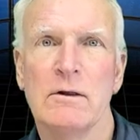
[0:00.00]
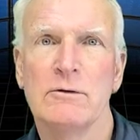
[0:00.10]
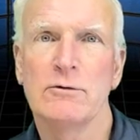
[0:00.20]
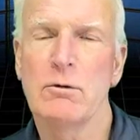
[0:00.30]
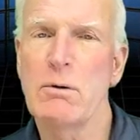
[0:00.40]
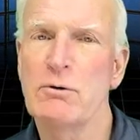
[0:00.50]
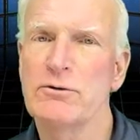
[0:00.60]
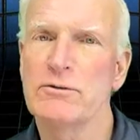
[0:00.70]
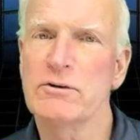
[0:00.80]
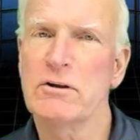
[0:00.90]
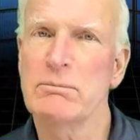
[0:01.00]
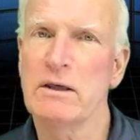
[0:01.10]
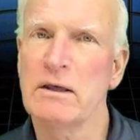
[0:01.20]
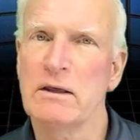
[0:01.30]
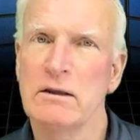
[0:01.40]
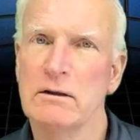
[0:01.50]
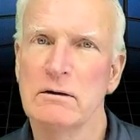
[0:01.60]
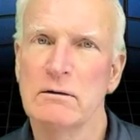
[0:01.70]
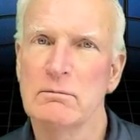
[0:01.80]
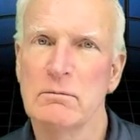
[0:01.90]
So emotions could be
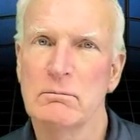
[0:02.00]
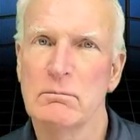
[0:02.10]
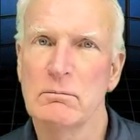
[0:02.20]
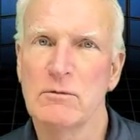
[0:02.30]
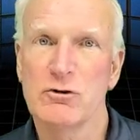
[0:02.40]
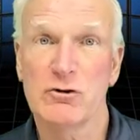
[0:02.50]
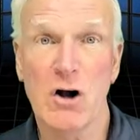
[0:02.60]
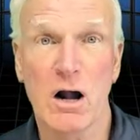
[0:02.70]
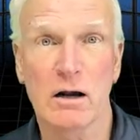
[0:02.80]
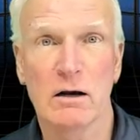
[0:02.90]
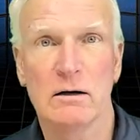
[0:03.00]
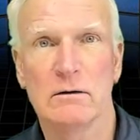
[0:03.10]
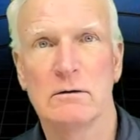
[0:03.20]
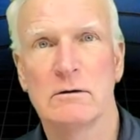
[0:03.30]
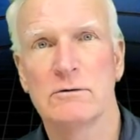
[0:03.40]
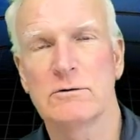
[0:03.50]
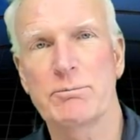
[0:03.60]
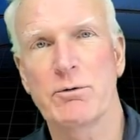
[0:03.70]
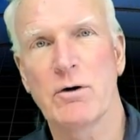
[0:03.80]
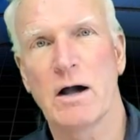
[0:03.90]
shock,
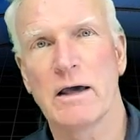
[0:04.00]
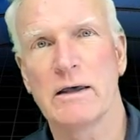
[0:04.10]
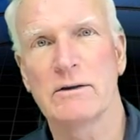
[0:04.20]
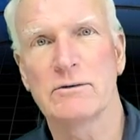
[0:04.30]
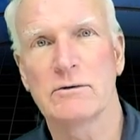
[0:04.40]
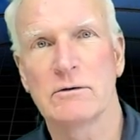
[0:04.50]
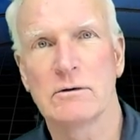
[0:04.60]
surprise,